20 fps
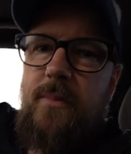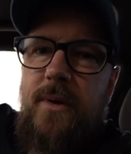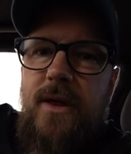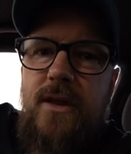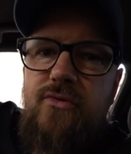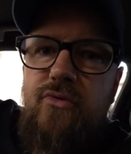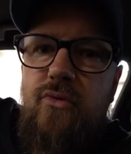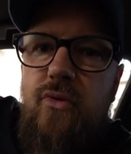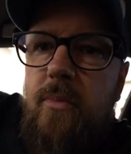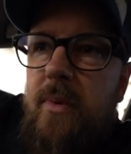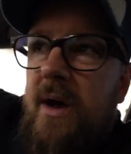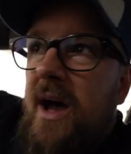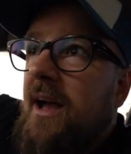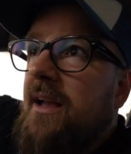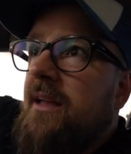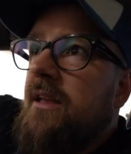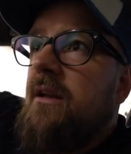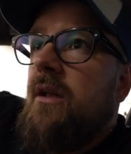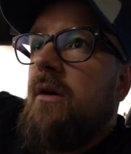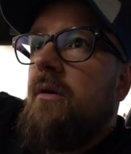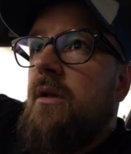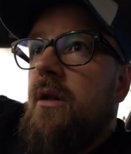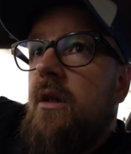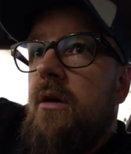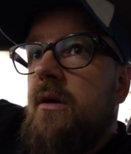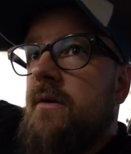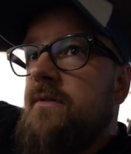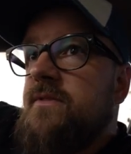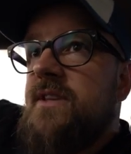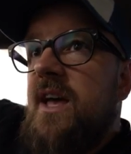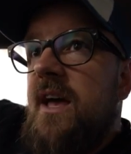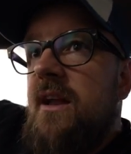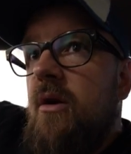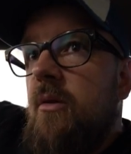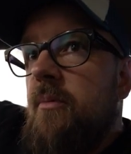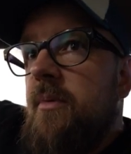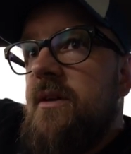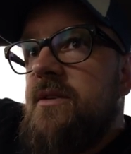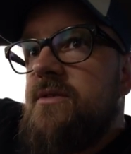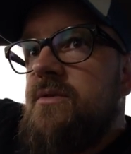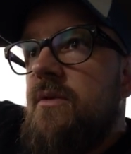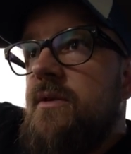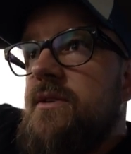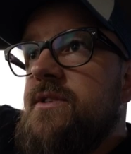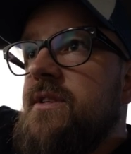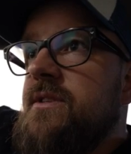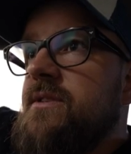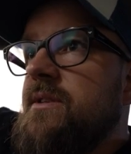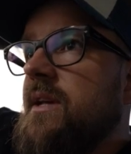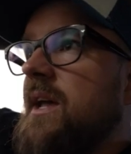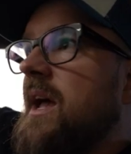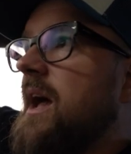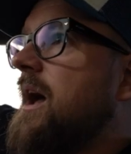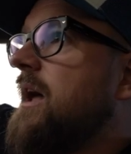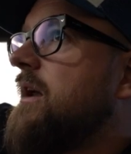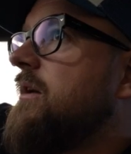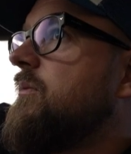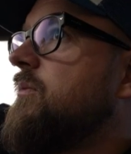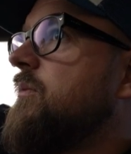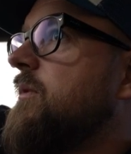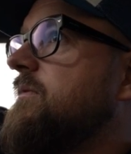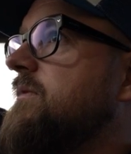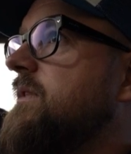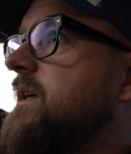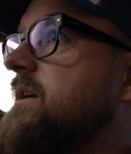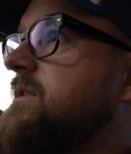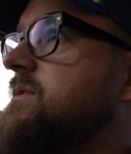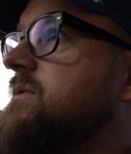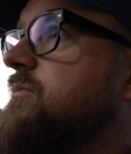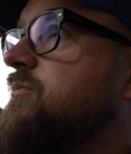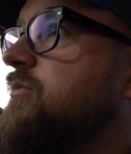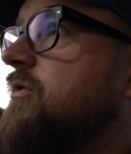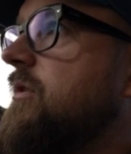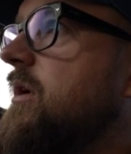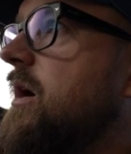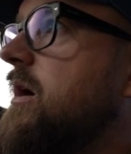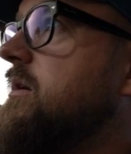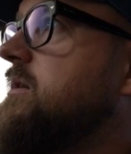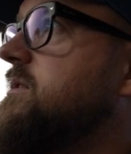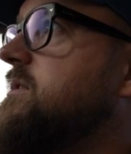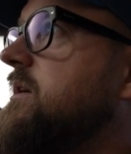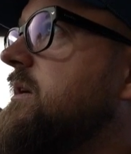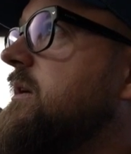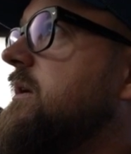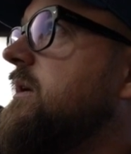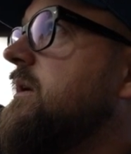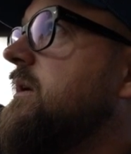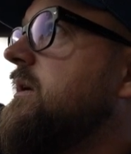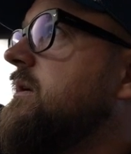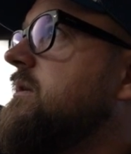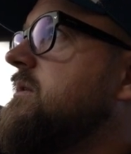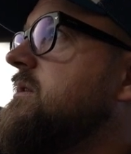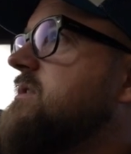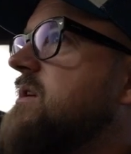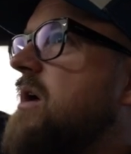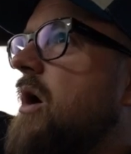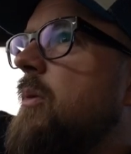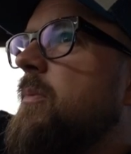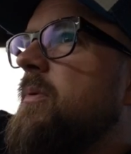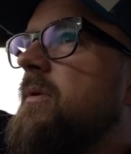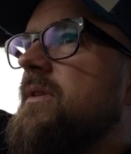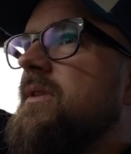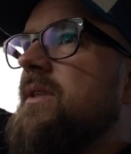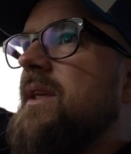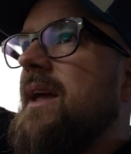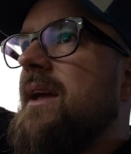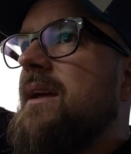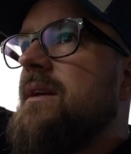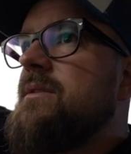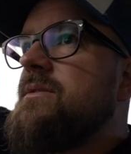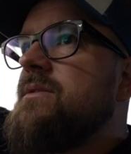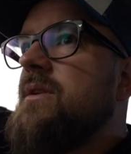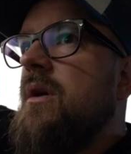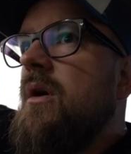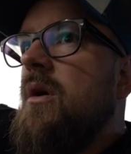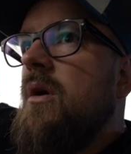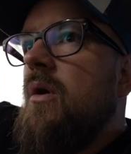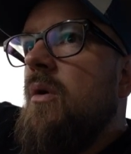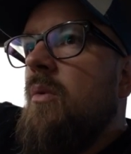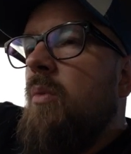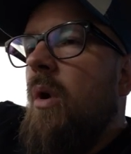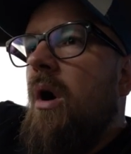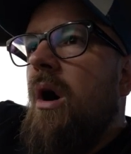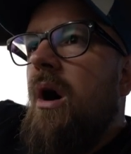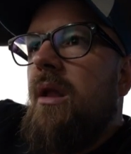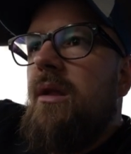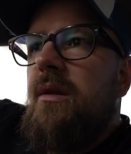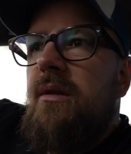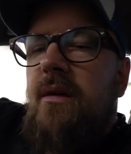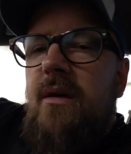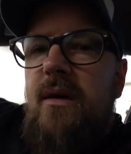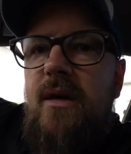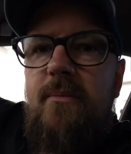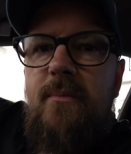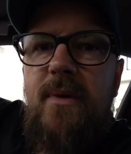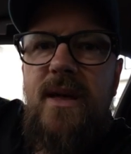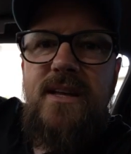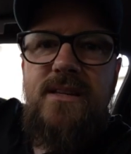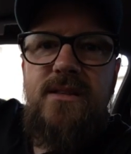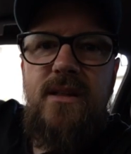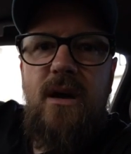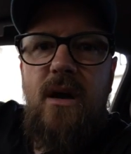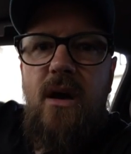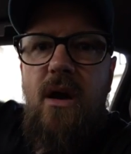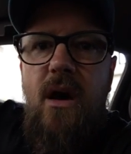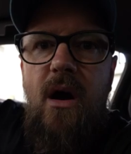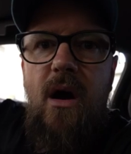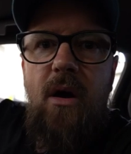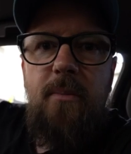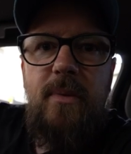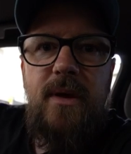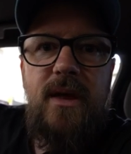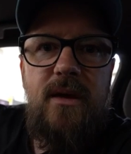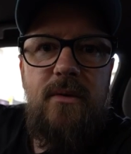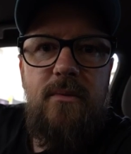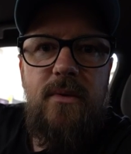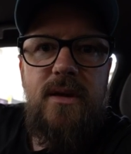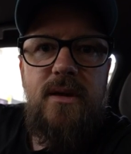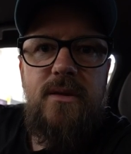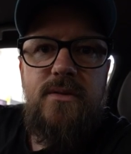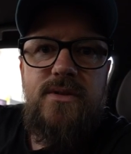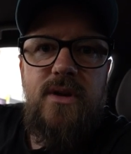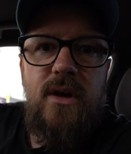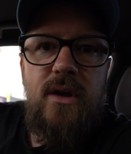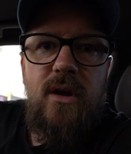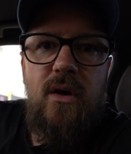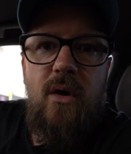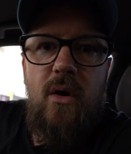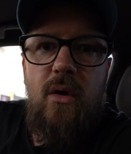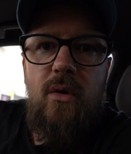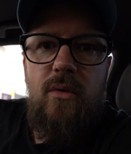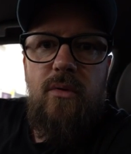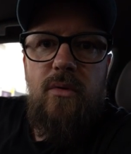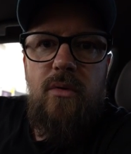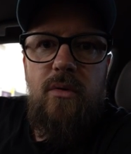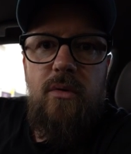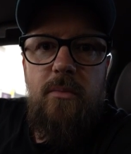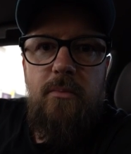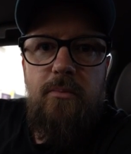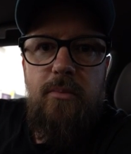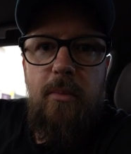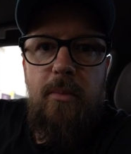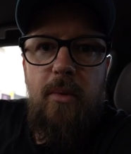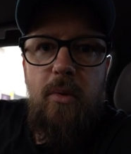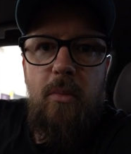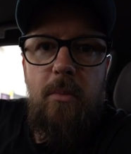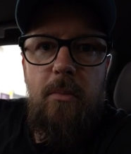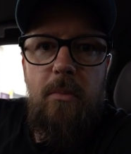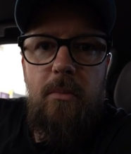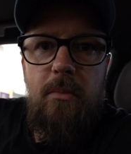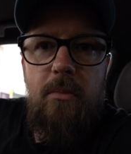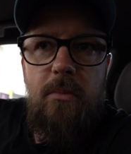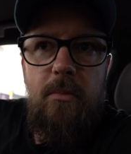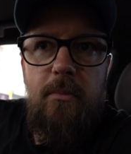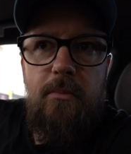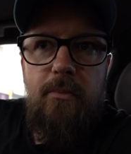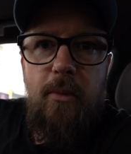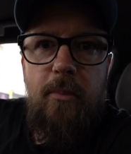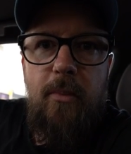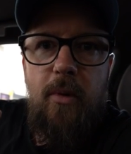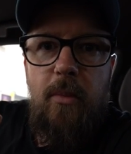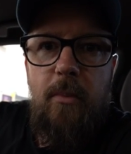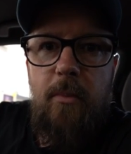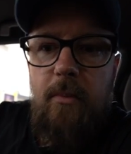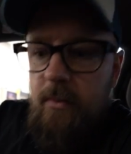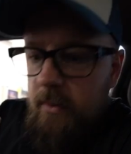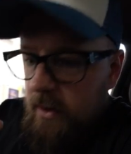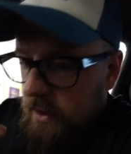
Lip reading: to be a drawback, you know, like I've said, I'll be as honest as I can with this product. There's a couple of things. One, it makes like a heartbeat when you turn it on. Ba-boom, ba-boom.